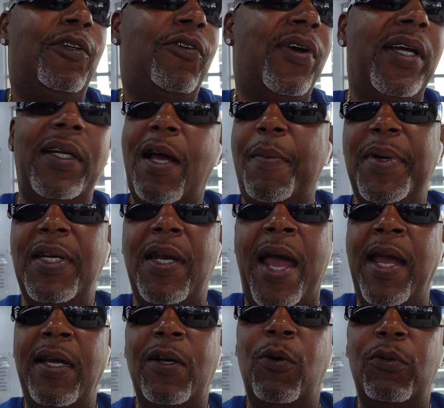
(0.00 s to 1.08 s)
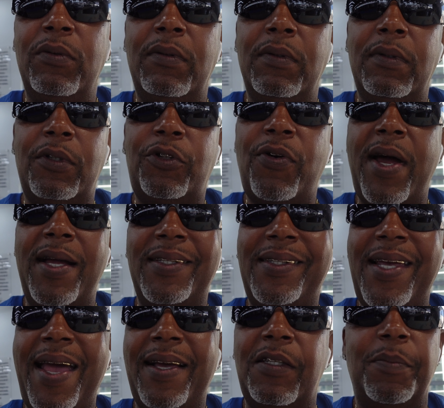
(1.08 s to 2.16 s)
agree. I mean, I ain't gonna try and
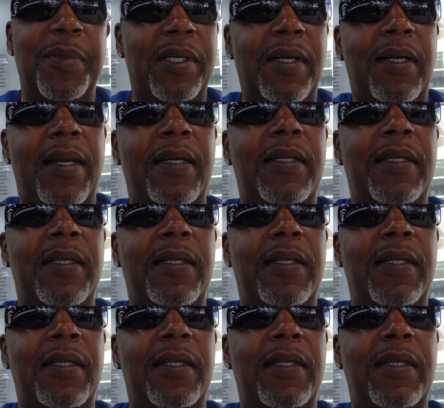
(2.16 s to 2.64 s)
tax them or nothing